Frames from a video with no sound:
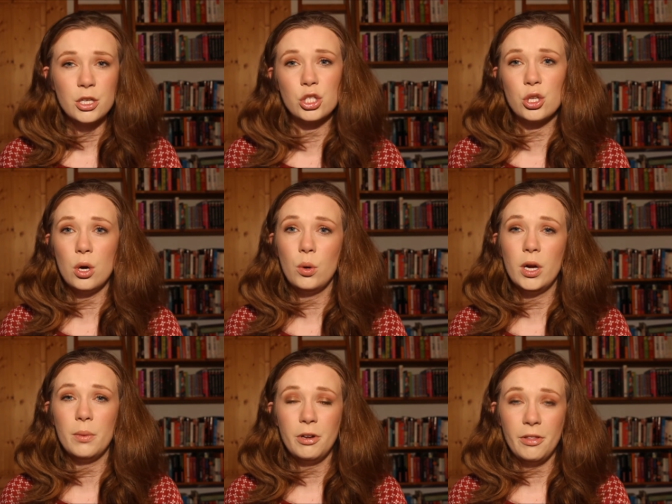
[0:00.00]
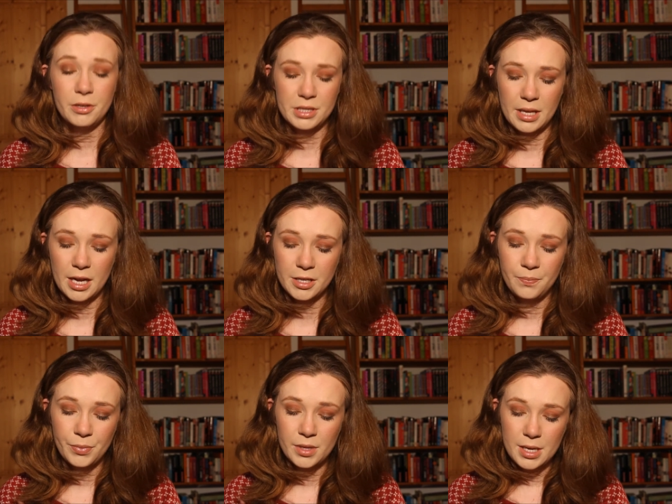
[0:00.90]
so there's that.
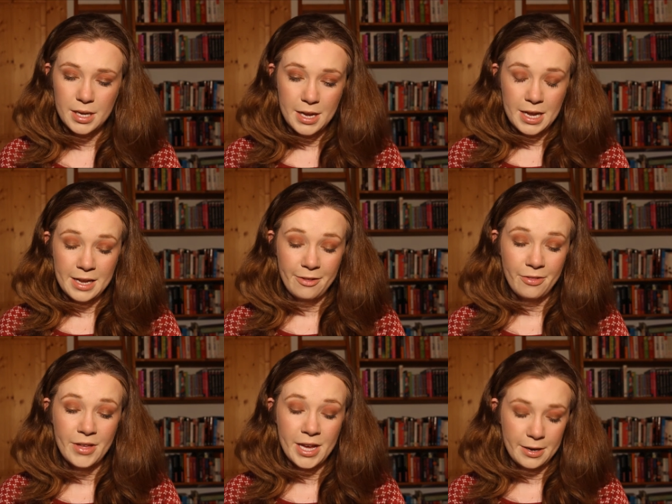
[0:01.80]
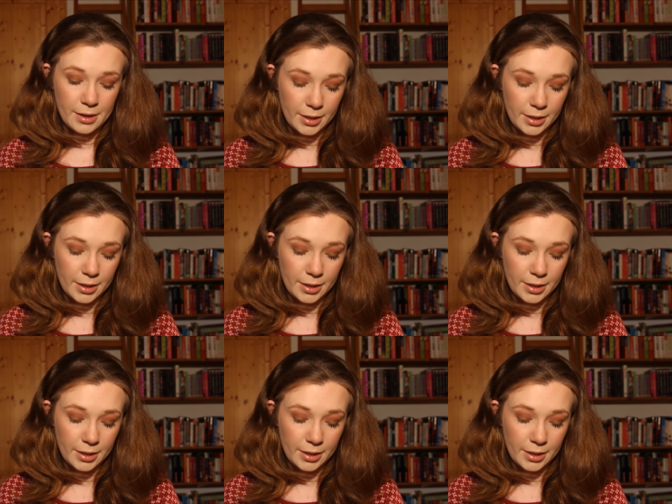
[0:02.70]
Then,